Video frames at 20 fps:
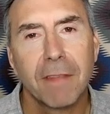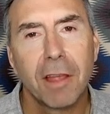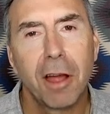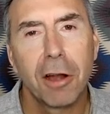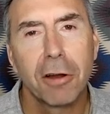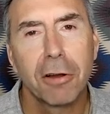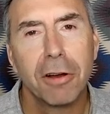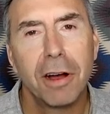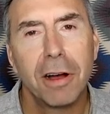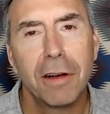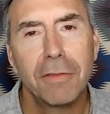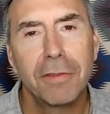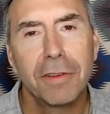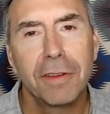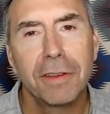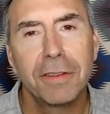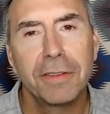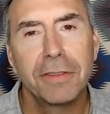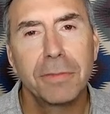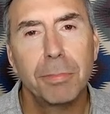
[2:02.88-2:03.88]
Our love
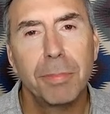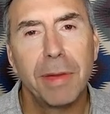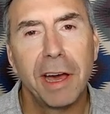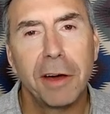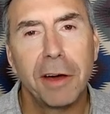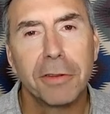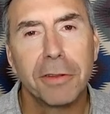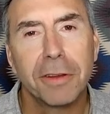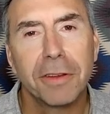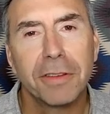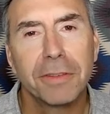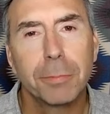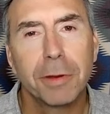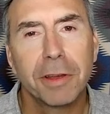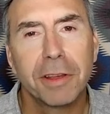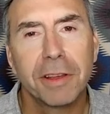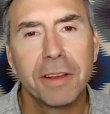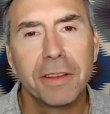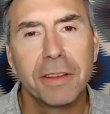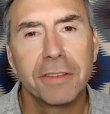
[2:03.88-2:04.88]
is boundless
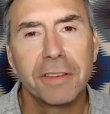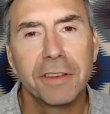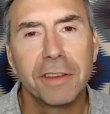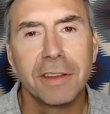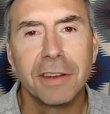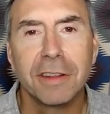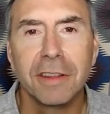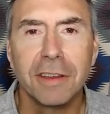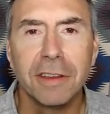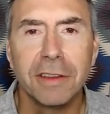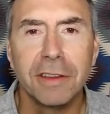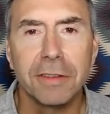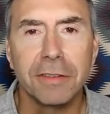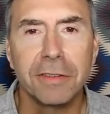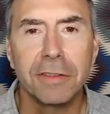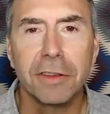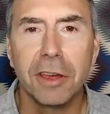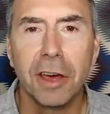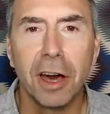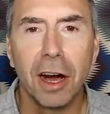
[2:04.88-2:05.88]
because it
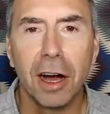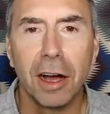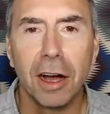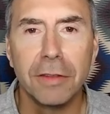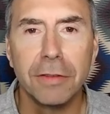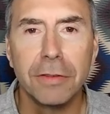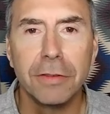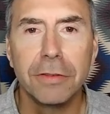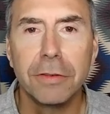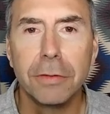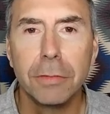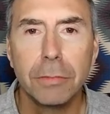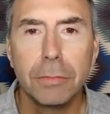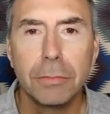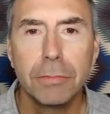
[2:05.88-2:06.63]
is God's.